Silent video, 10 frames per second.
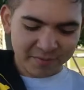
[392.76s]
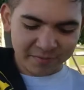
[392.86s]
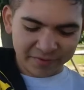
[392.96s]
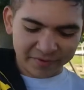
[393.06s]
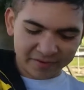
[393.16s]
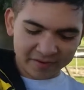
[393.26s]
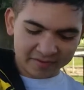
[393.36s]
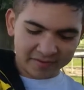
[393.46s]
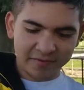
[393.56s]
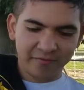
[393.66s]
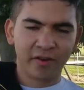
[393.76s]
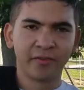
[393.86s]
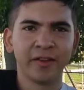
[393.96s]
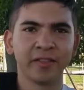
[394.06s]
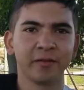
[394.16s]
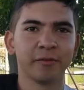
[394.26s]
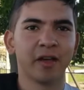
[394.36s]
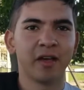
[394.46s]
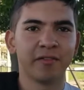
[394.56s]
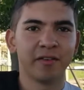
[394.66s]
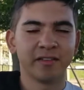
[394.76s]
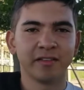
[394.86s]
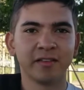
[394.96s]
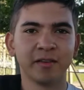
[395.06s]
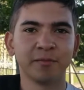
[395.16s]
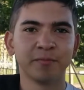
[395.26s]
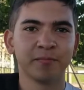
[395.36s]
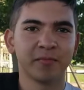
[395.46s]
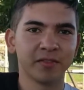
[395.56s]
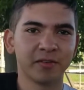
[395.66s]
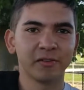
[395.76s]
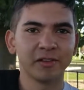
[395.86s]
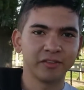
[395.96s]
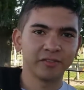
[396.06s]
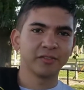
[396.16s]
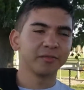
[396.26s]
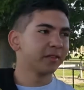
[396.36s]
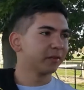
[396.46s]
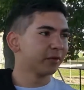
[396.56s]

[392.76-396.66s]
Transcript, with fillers: favorite thing is the environment that we have as a team and the relationships that we